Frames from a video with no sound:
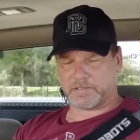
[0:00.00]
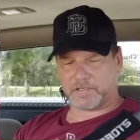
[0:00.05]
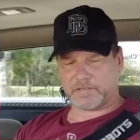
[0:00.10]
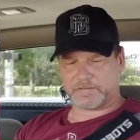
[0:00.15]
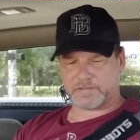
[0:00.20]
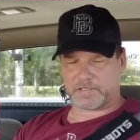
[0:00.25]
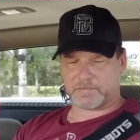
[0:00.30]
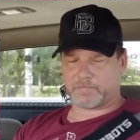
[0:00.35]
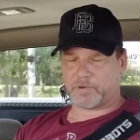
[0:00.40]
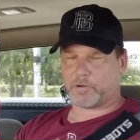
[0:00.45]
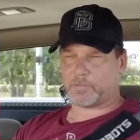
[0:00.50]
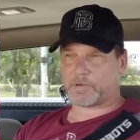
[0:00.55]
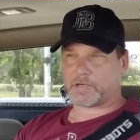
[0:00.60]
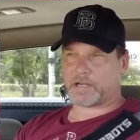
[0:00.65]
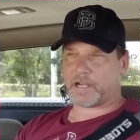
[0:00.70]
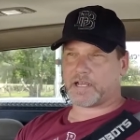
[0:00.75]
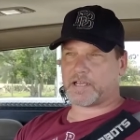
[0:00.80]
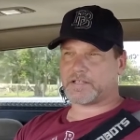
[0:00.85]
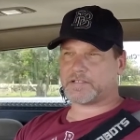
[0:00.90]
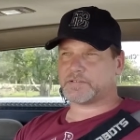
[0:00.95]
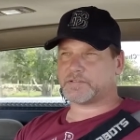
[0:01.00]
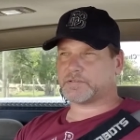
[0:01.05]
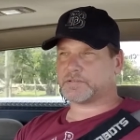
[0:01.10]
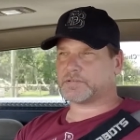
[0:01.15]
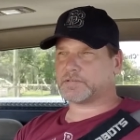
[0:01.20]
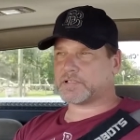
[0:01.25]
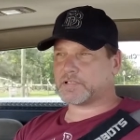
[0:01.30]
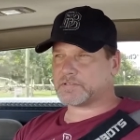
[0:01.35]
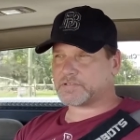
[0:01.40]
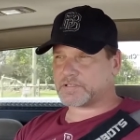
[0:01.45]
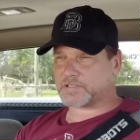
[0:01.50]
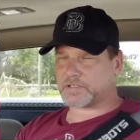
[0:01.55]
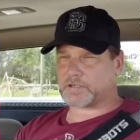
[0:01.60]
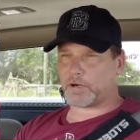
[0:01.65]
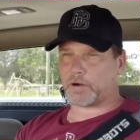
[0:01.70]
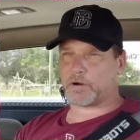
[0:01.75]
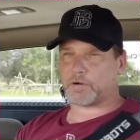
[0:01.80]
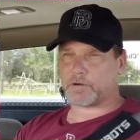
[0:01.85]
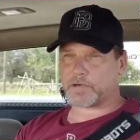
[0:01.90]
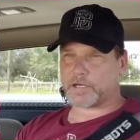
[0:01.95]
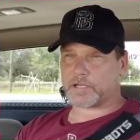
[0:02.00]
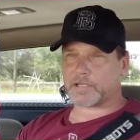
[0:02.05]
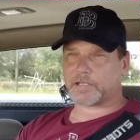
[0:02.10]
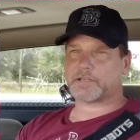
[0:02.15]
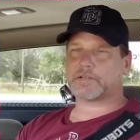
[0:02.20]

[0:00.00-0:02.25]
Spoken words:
I was at Mulberry High School. I was in a car wreck.